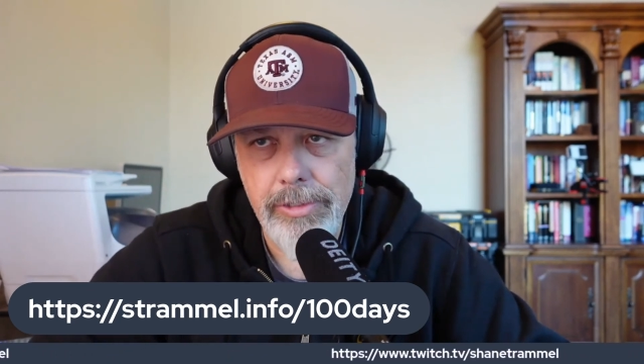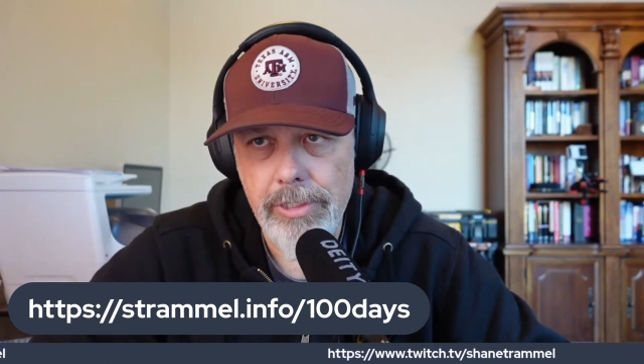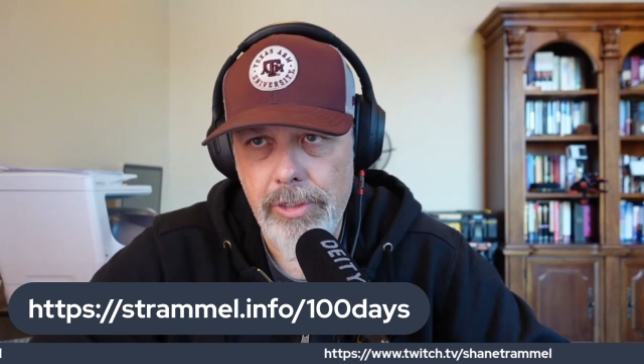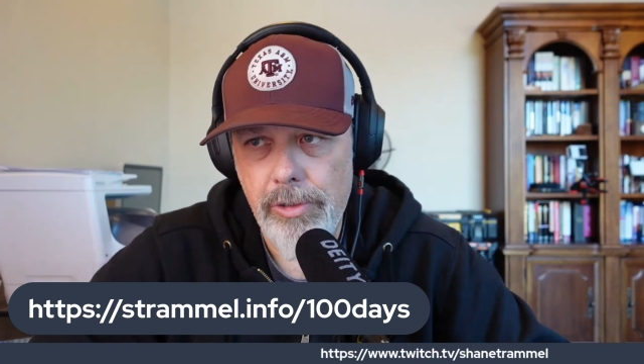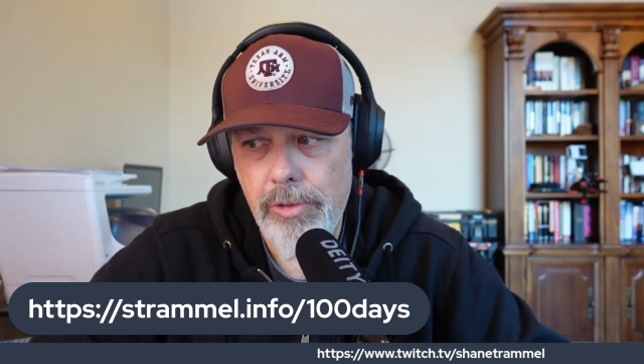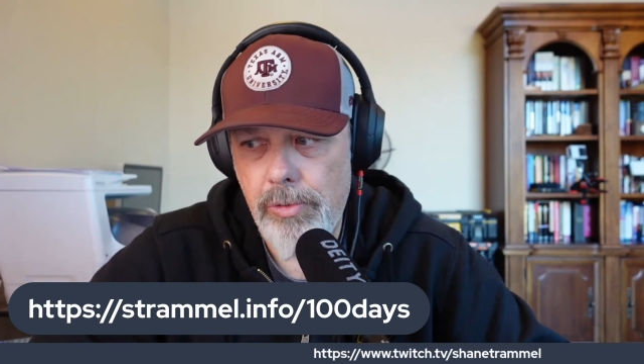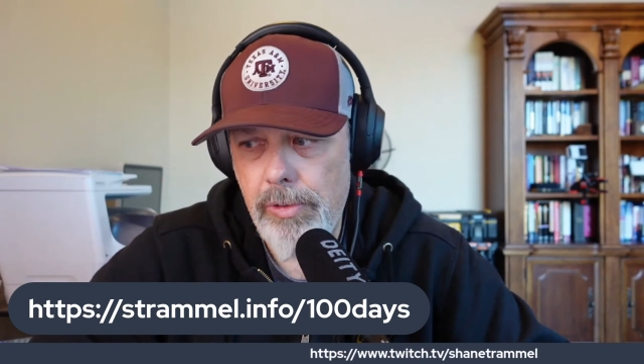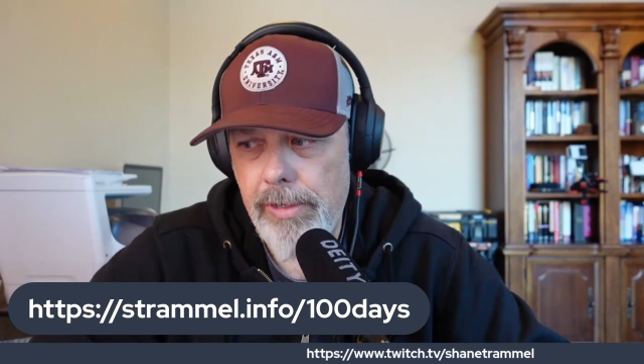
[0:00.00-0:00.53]

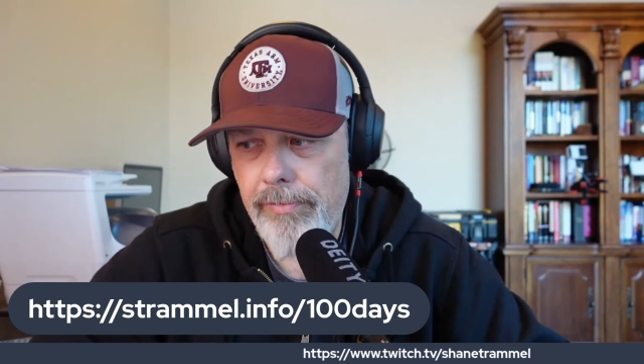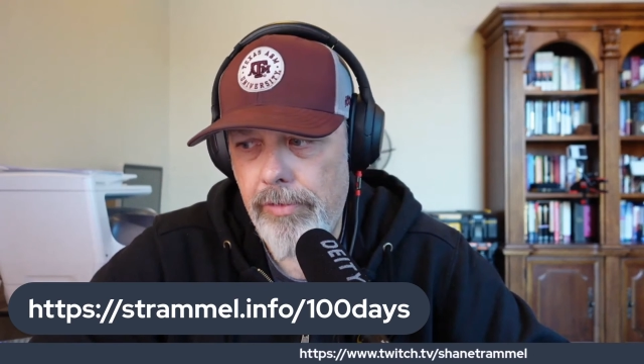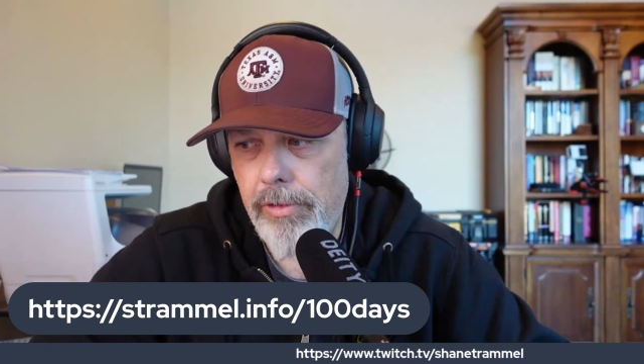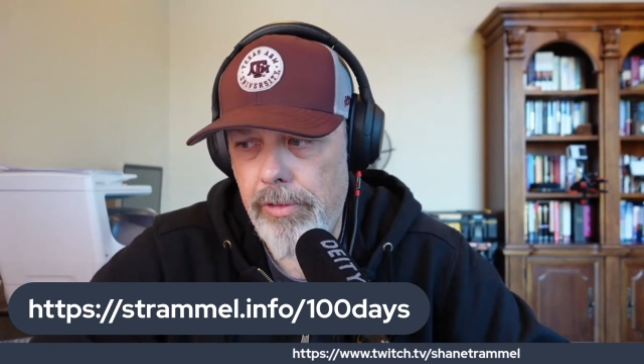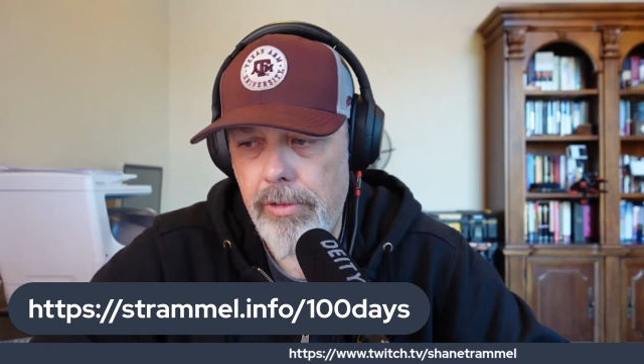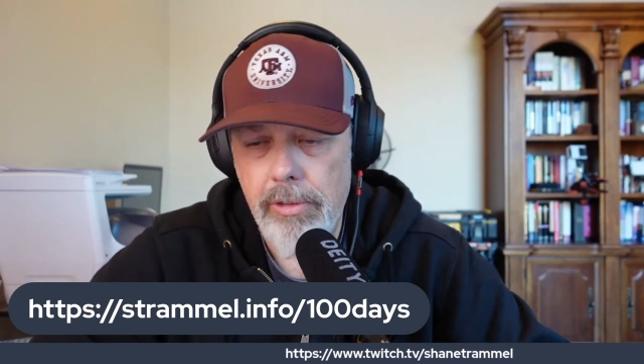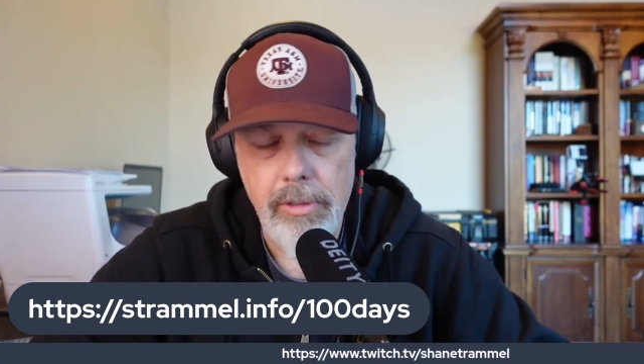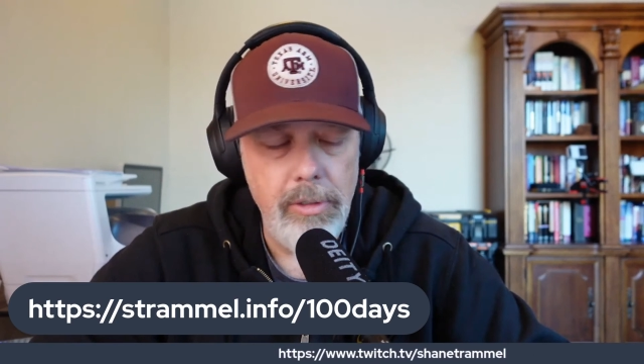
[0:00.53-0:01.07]
So
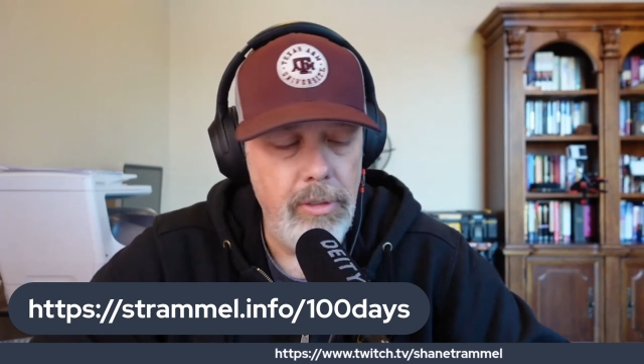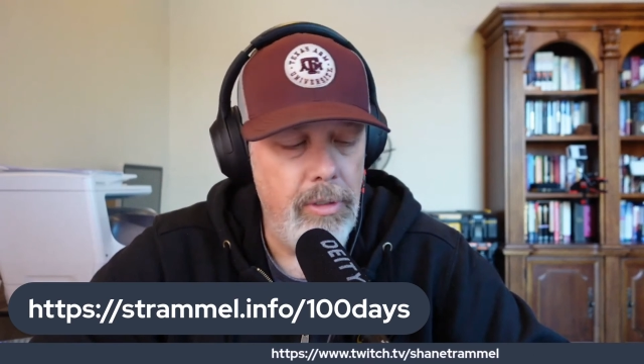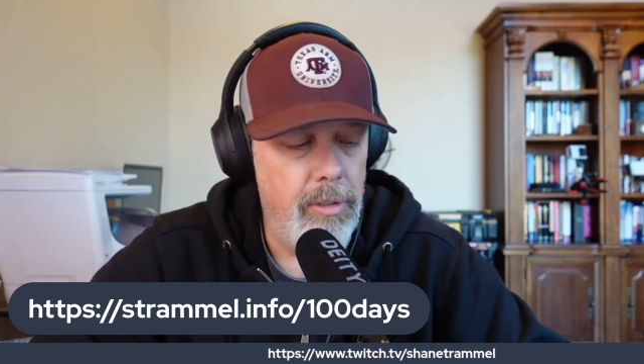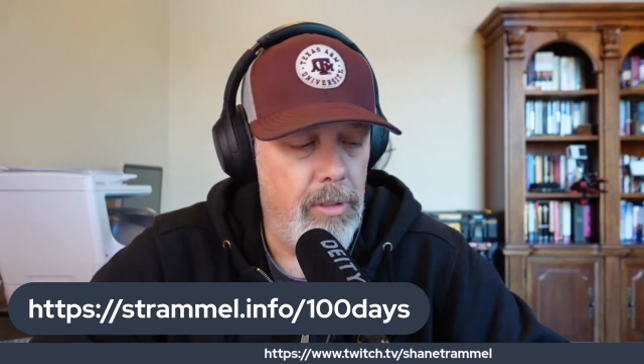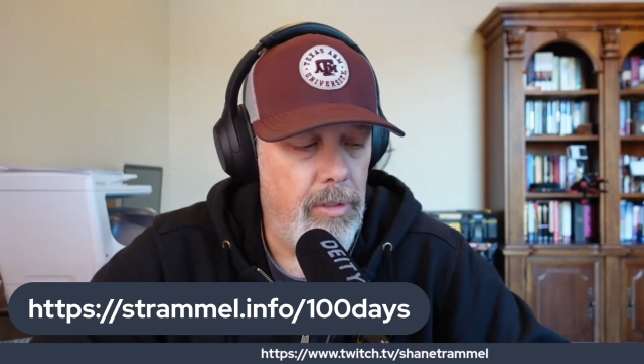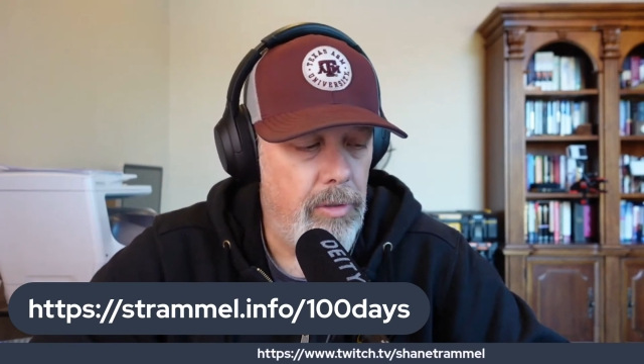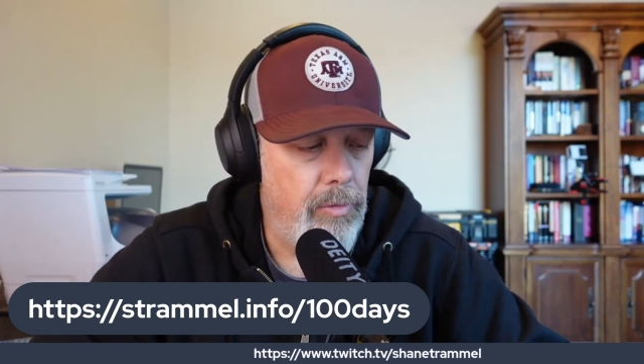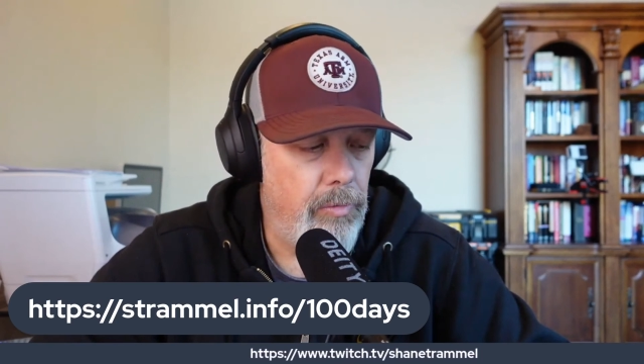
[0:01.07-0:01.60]
whoever
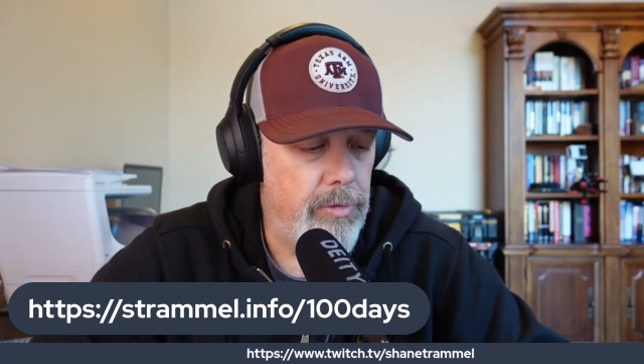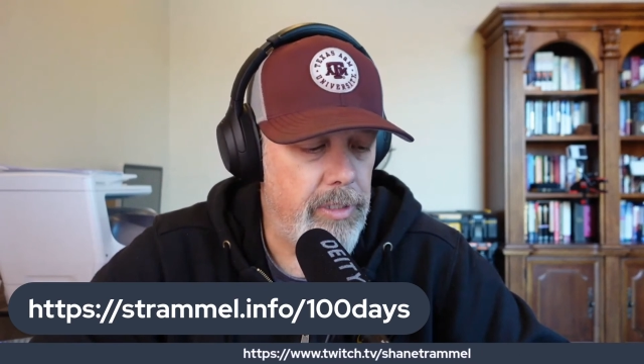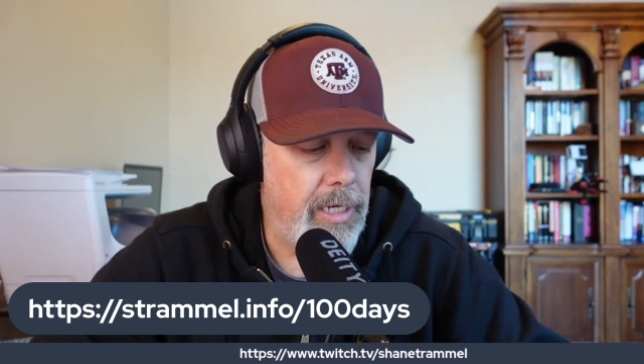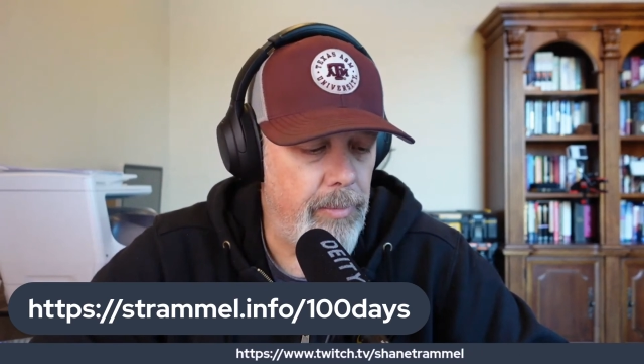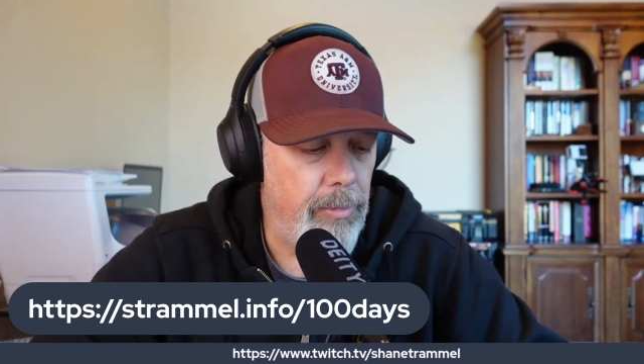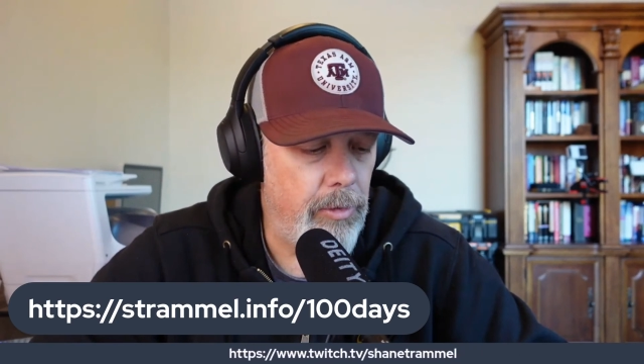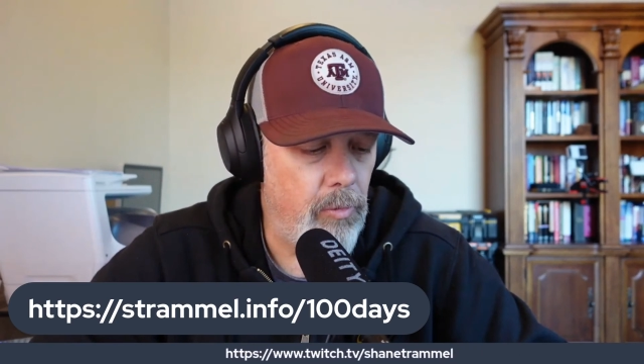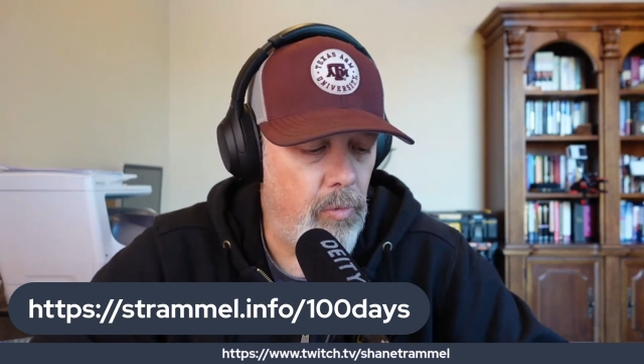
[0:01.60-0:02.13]
was able